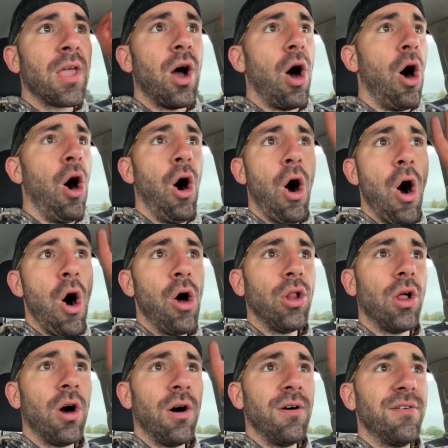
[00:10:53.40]
all
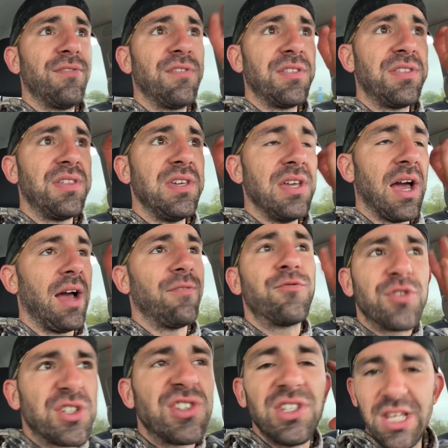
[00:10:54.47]
of the, I've
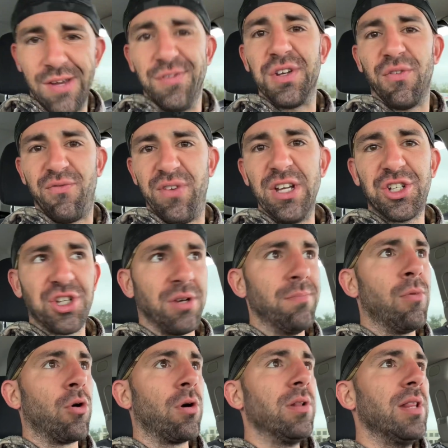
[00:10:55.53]
received a vision
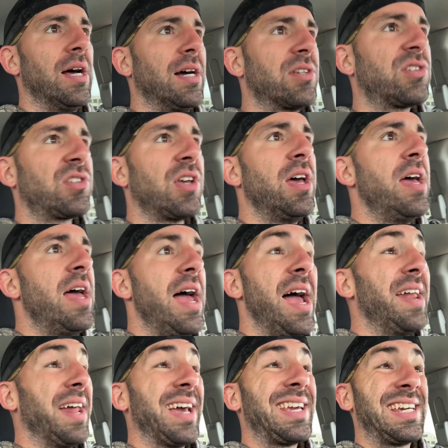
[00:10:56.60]
more or less,
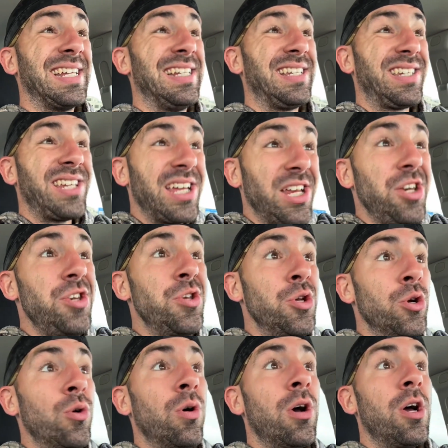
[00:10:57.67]
and I
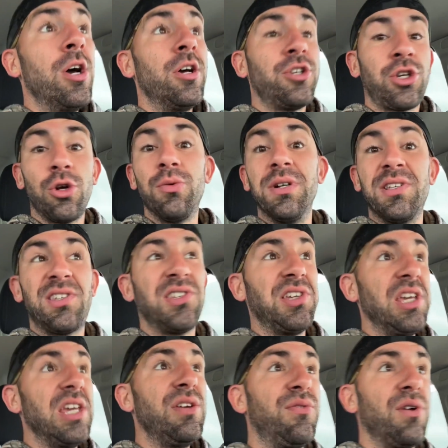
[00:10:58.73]
continue to
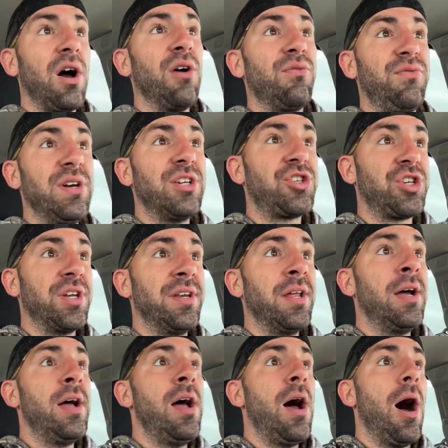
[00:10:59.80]
receive a vision,
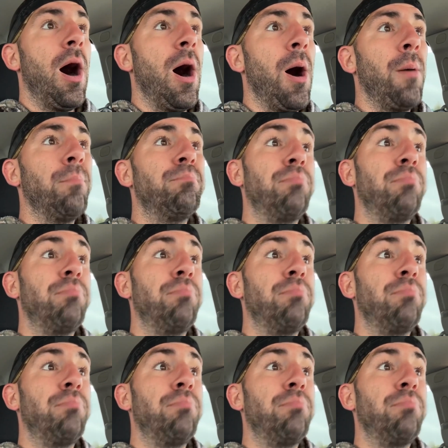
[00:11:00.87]
um,